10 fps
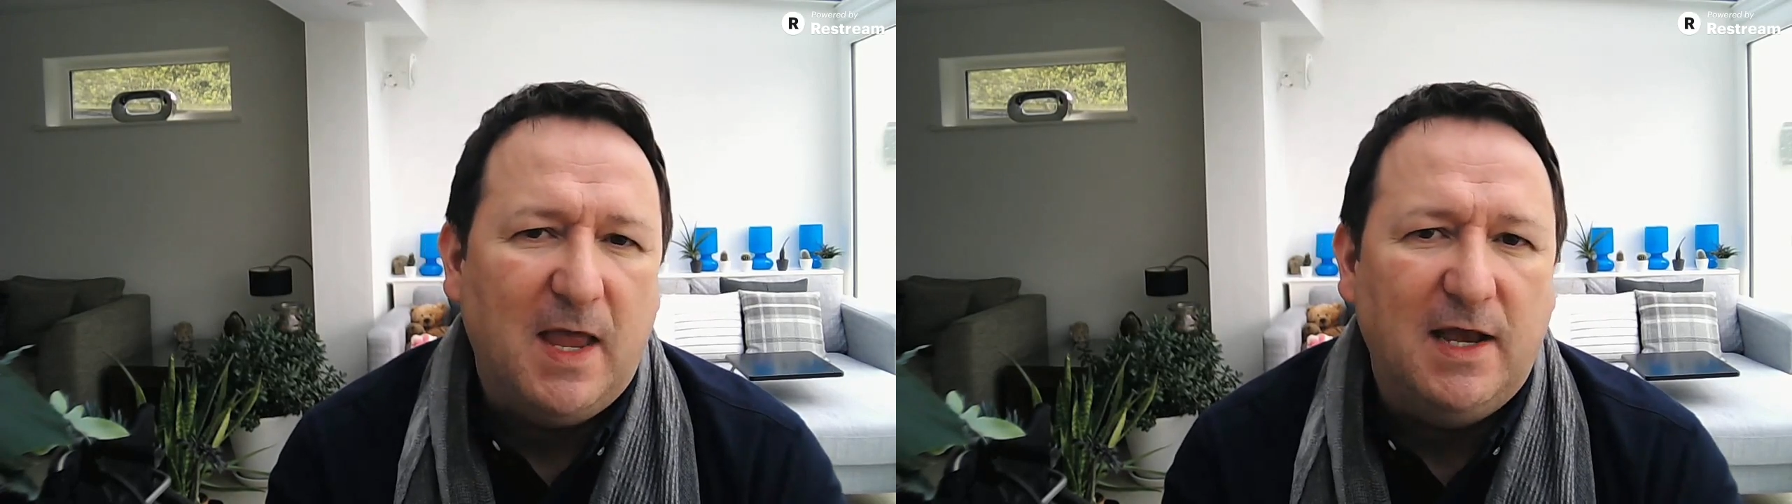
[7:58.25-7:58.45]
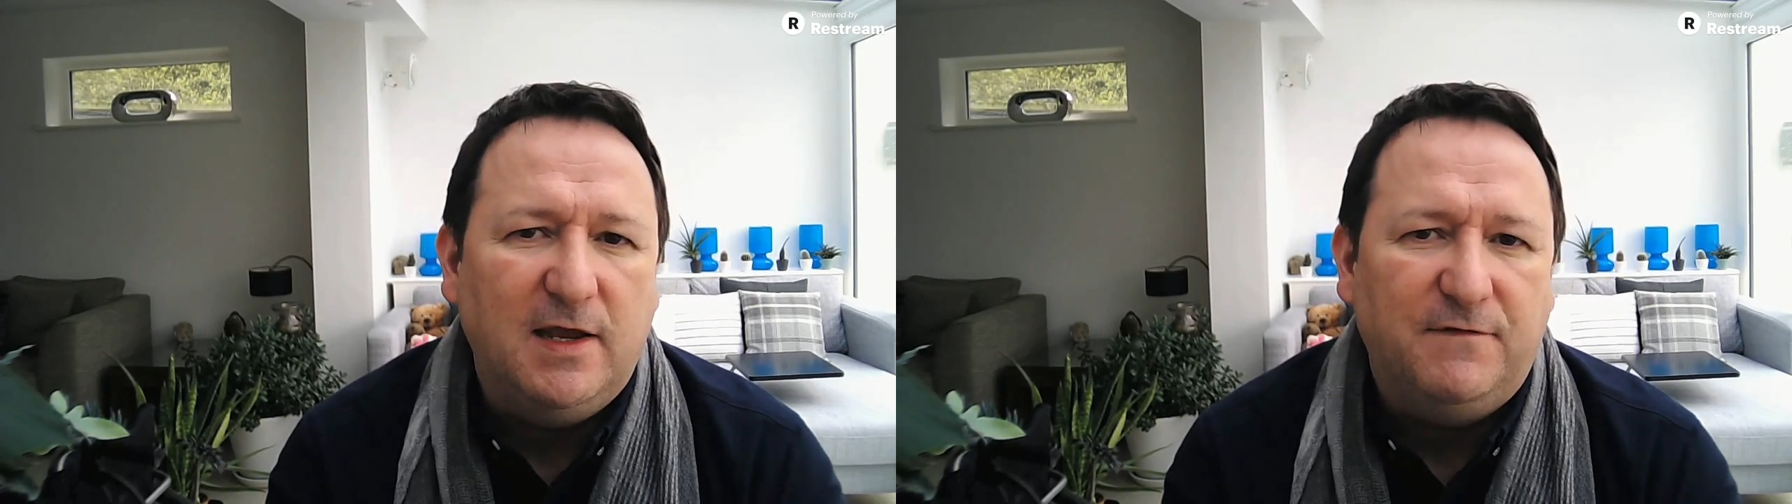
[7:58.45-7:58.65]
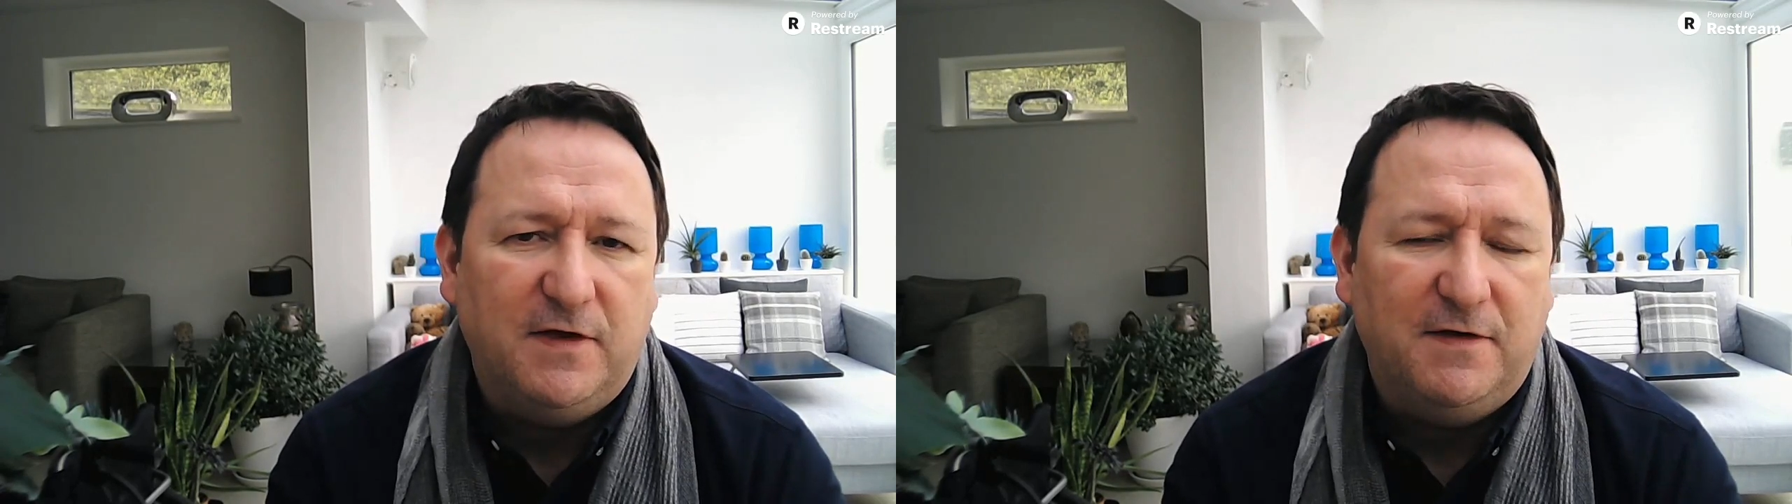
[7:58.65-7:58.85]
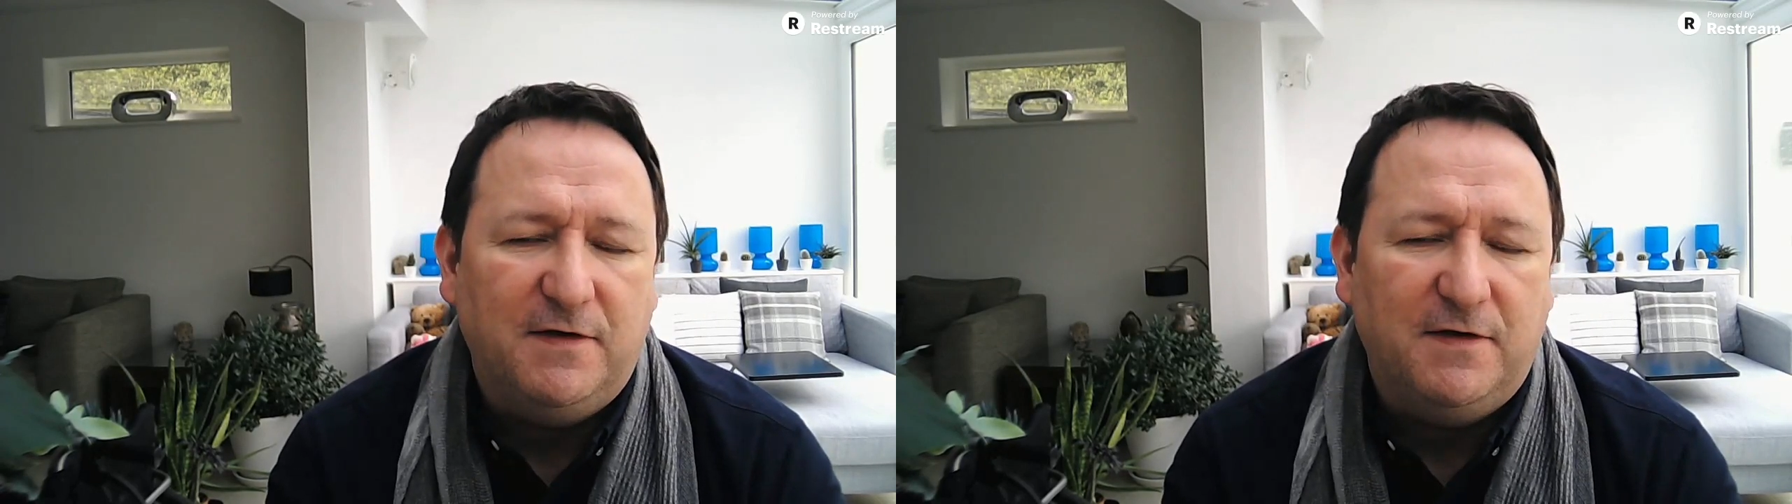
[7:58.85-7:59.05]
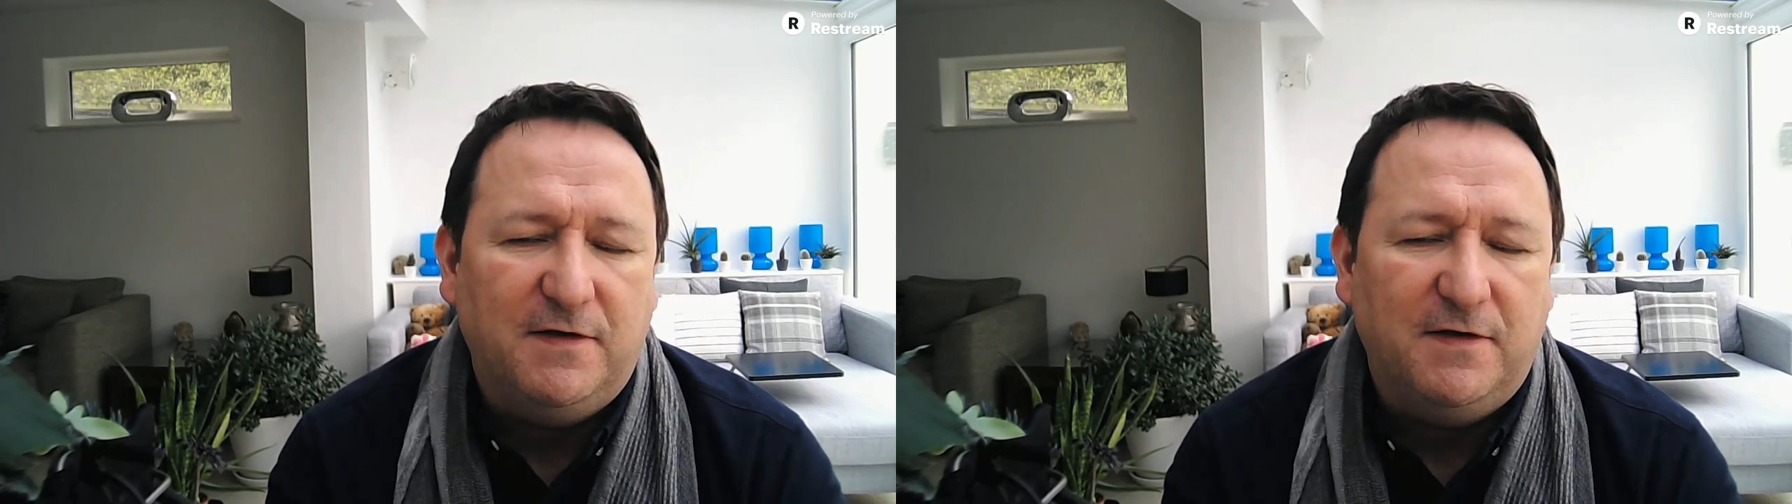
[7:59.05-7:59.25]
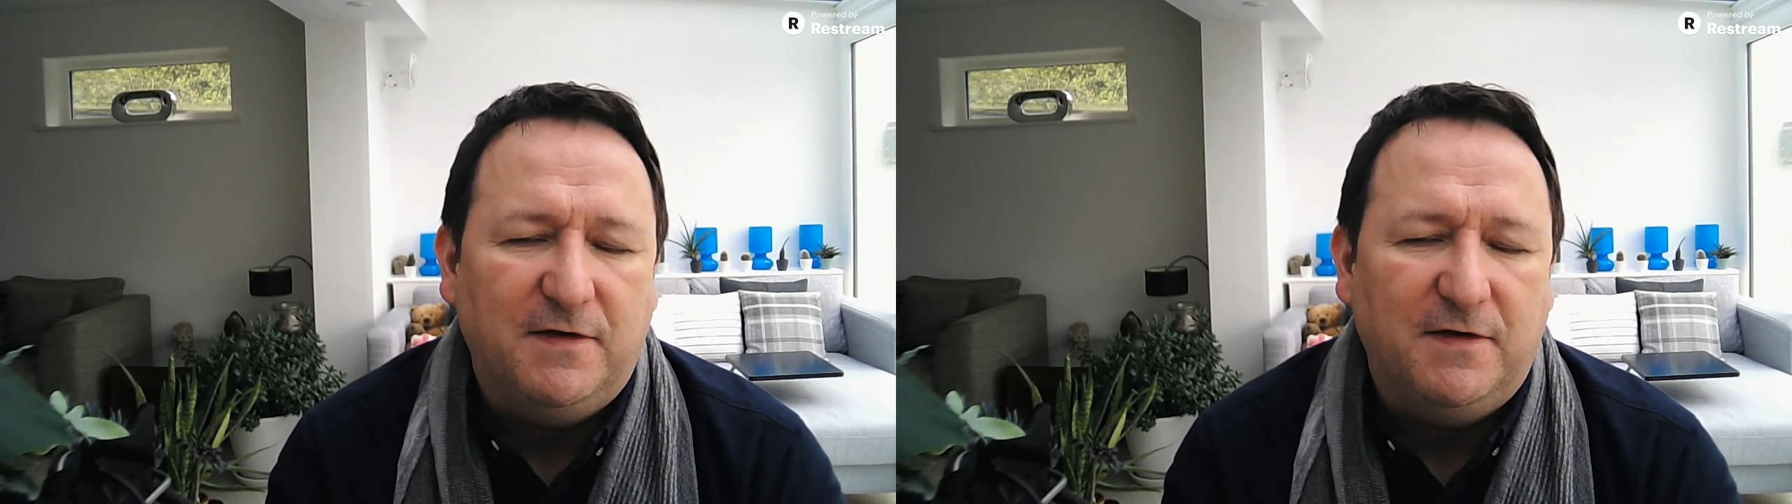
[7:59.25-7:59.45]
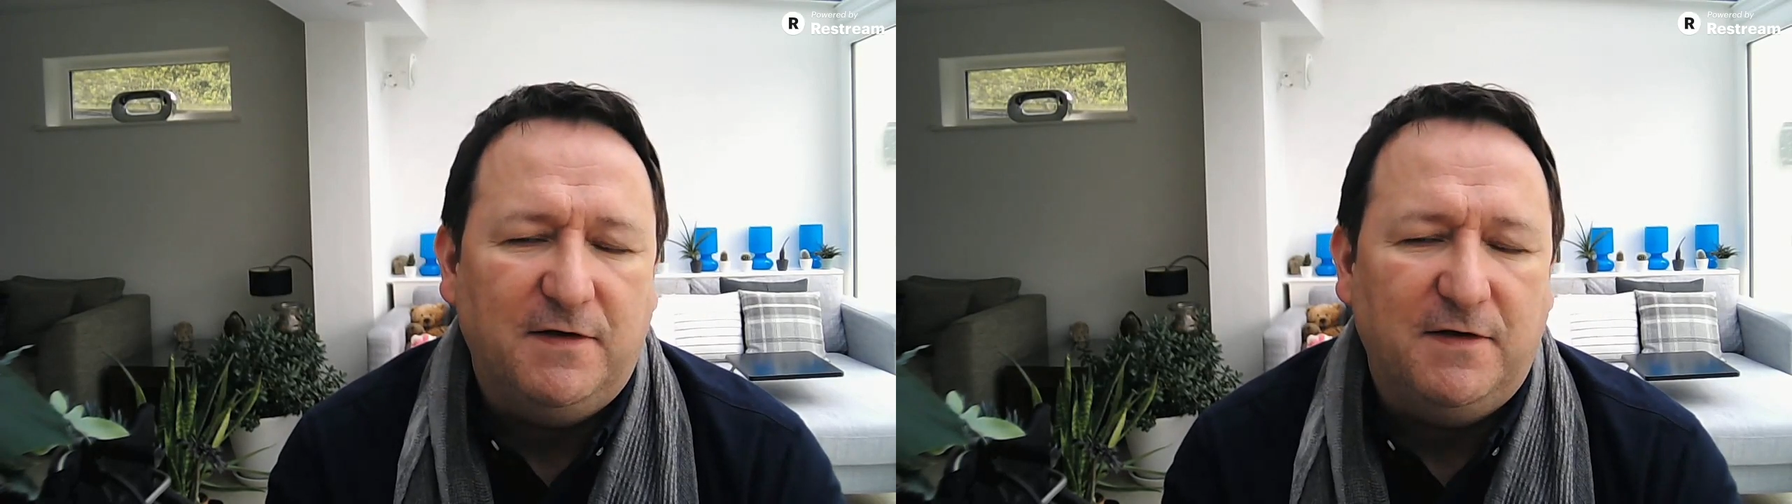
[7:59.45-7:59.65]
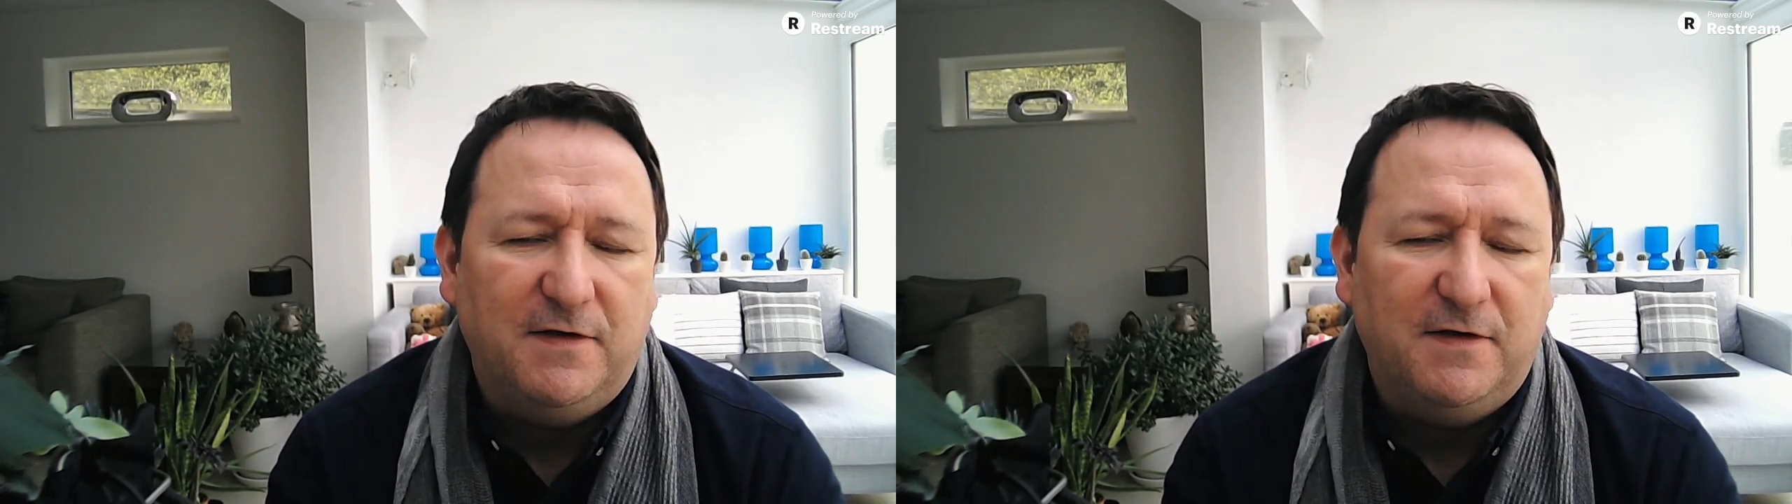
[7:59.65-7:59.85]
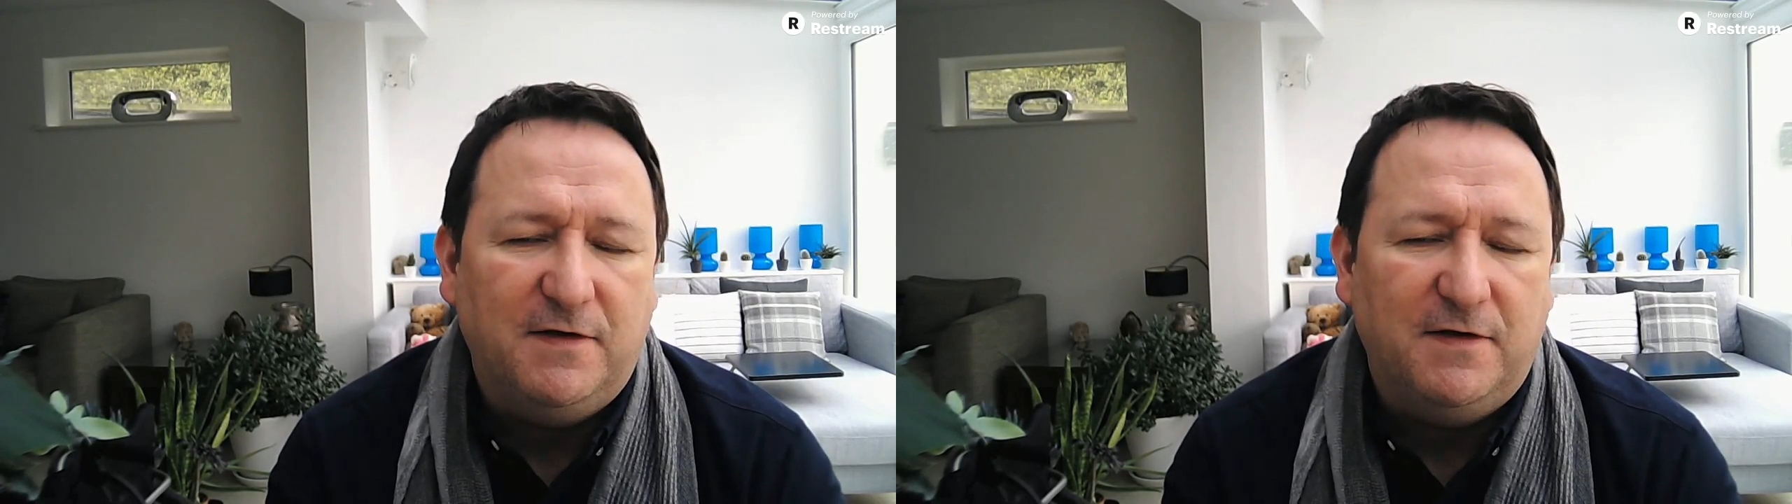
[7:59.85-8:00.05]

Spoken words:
any of the affected leaves and